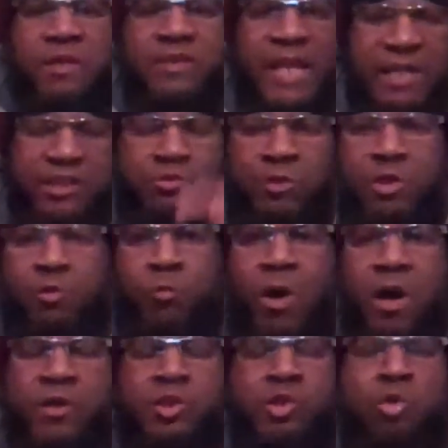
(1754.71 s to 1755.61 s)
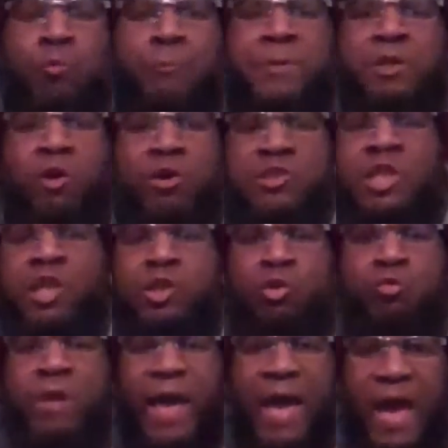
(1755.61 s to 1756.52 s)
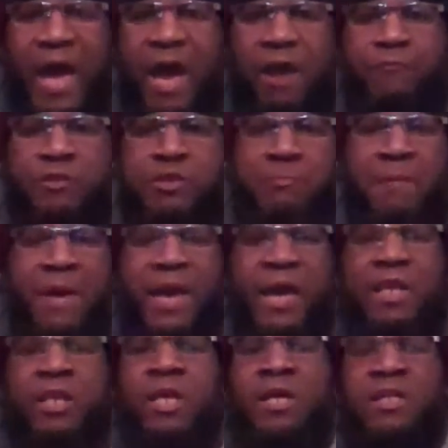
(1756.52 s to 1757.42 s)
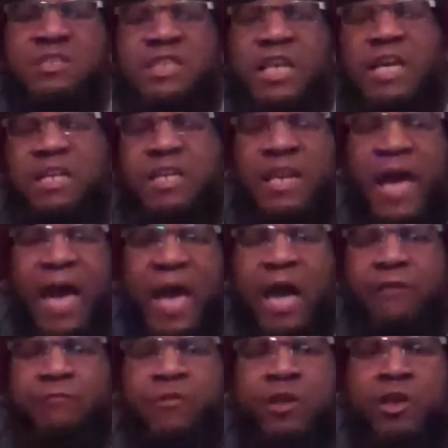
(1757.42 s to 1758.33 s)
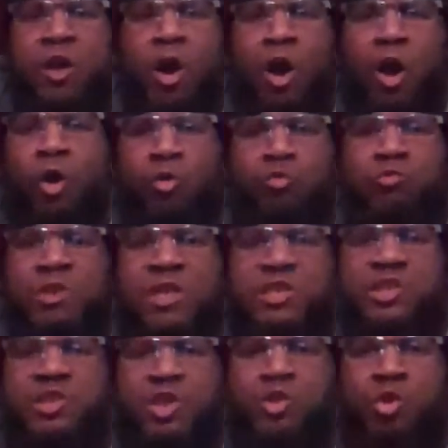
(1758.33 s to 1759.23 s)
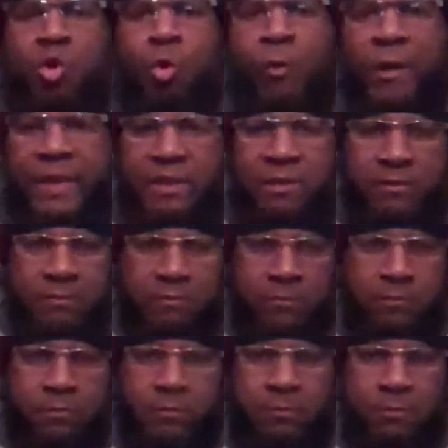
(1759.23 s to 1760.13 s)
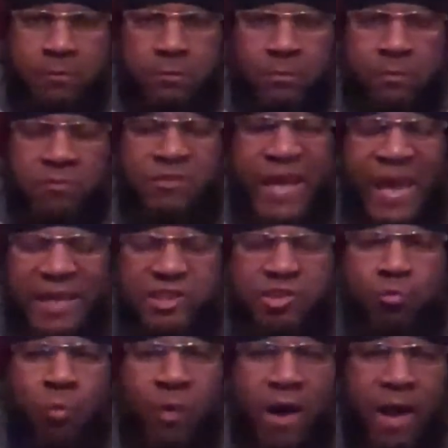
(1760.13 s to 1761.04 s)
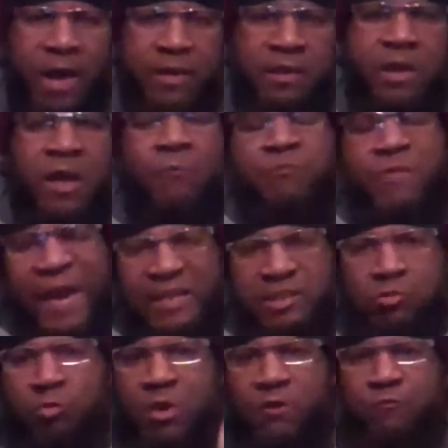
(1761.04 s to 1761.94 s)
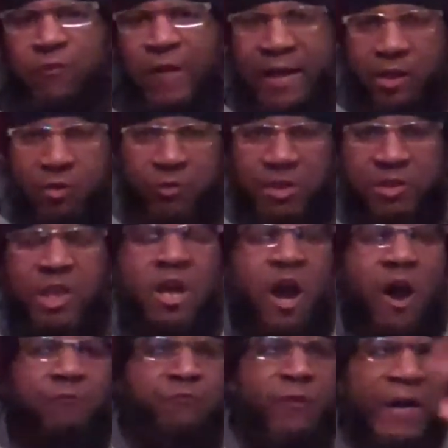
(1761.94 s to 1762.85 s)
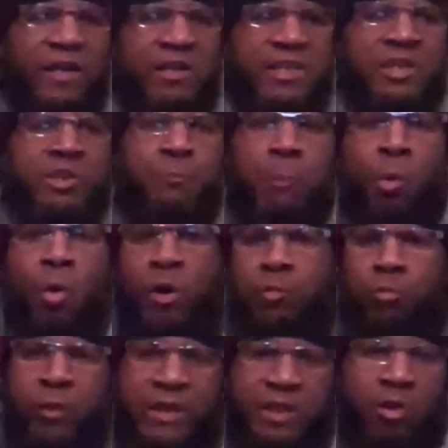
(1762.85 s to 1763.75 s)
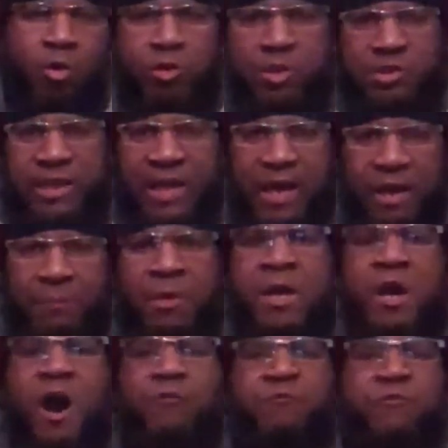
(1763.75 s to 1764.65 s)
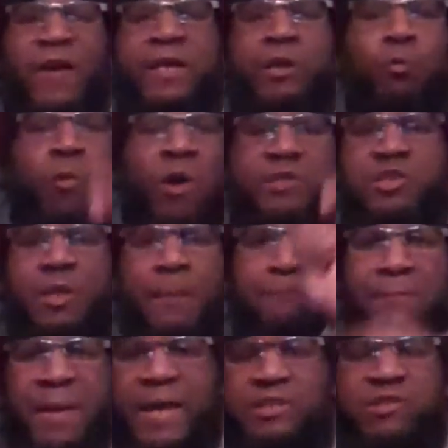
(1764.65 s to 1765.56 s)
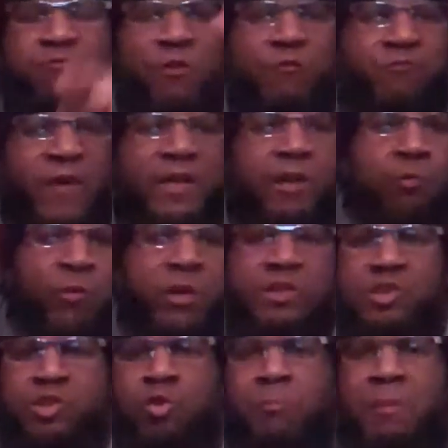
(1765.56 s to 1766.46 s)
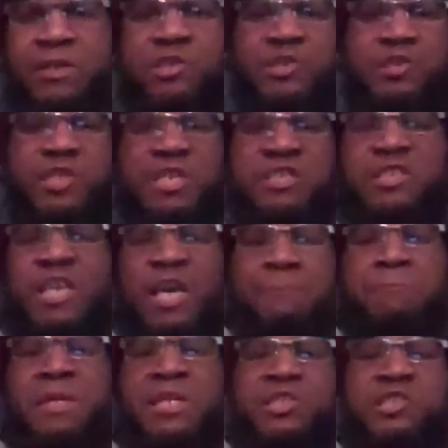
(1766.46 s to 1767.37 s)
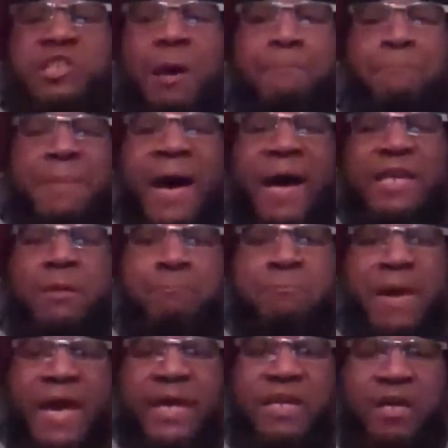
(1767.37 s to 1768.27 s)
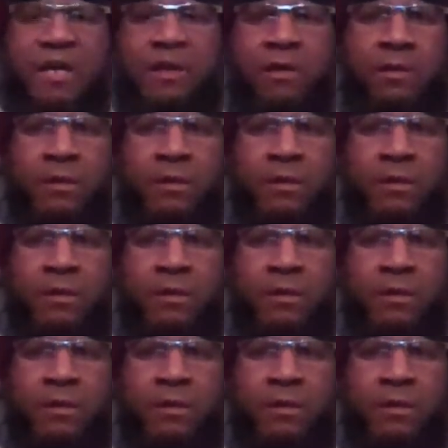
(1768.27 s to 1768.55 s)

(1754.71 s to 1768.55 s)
That's what he wanted to do because he knew the average man didn't have the cojones to do it. That's why. That's what a fighter is. A fighter gets bored winning all the time. A fighter wants to match. If a fighter wins too much, he says, get me somebody better.